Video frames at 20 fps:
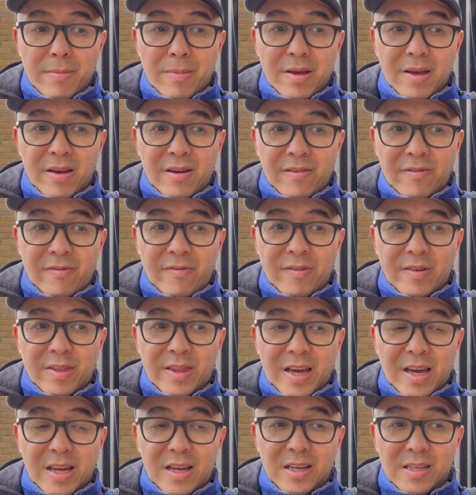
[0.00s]
if
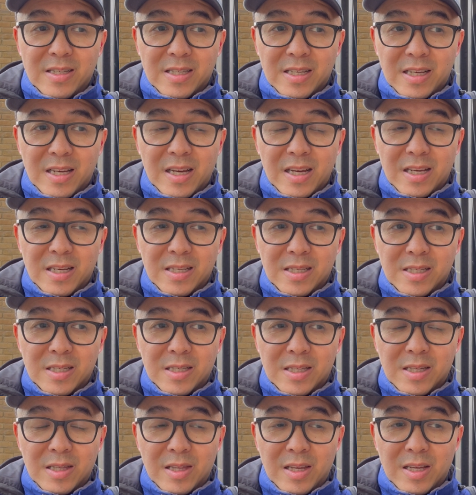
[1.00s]
that is the
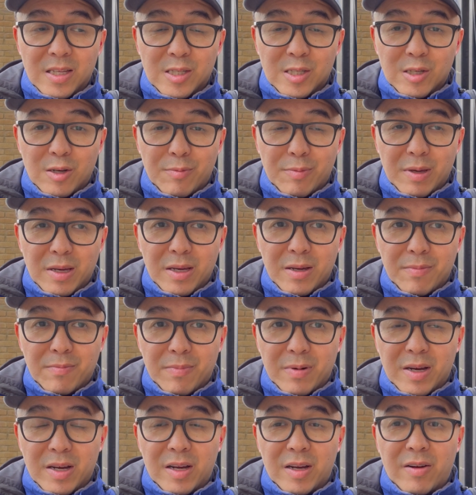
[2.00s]
case, then so be it.
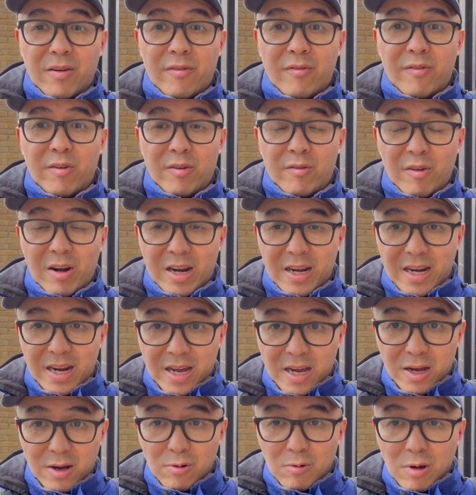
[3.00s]
But for right
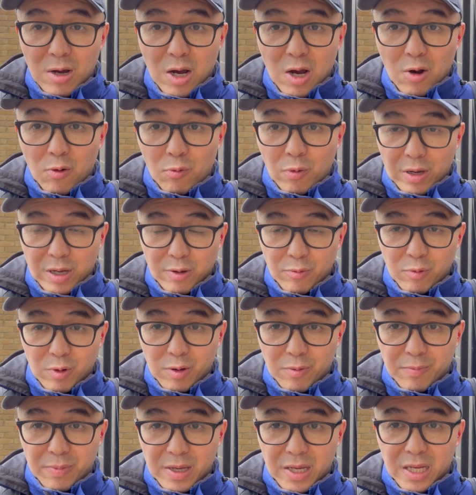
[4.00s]
now, we
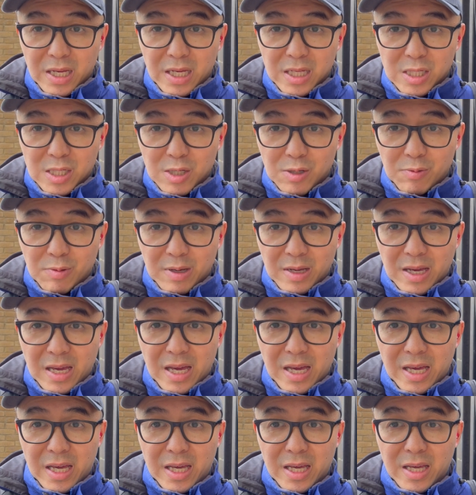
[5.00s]
will be doing
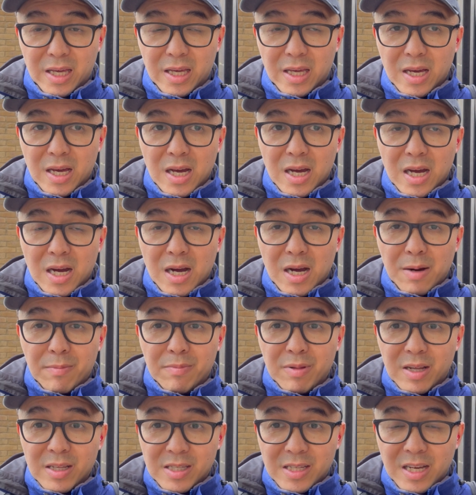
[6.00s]
a
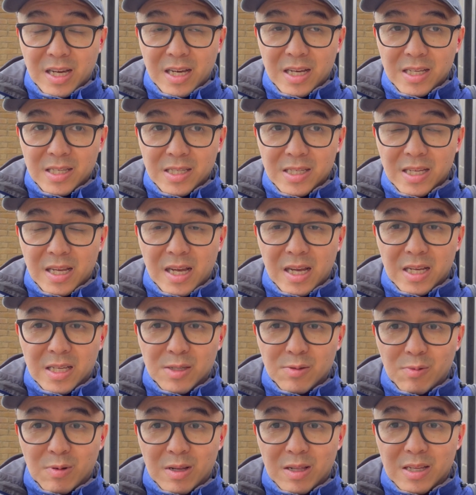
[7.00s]
blood test as
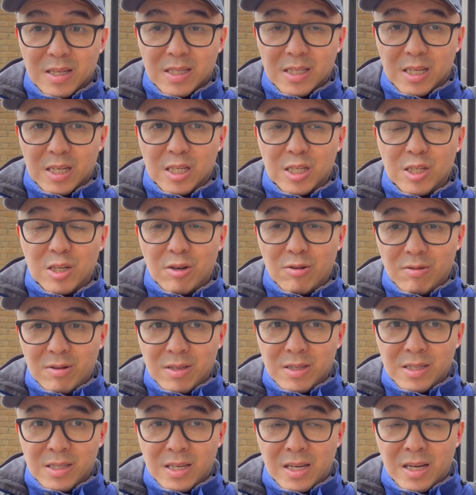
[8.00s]
well as a
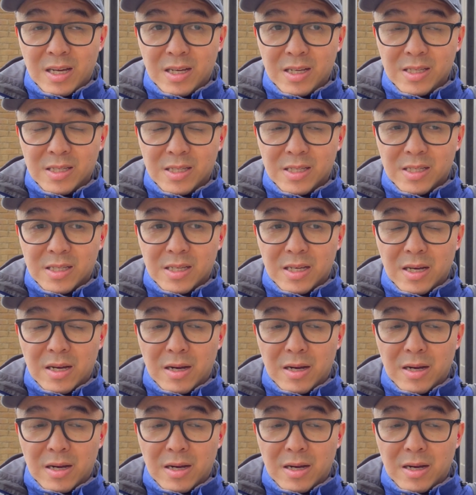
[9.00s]
urine test.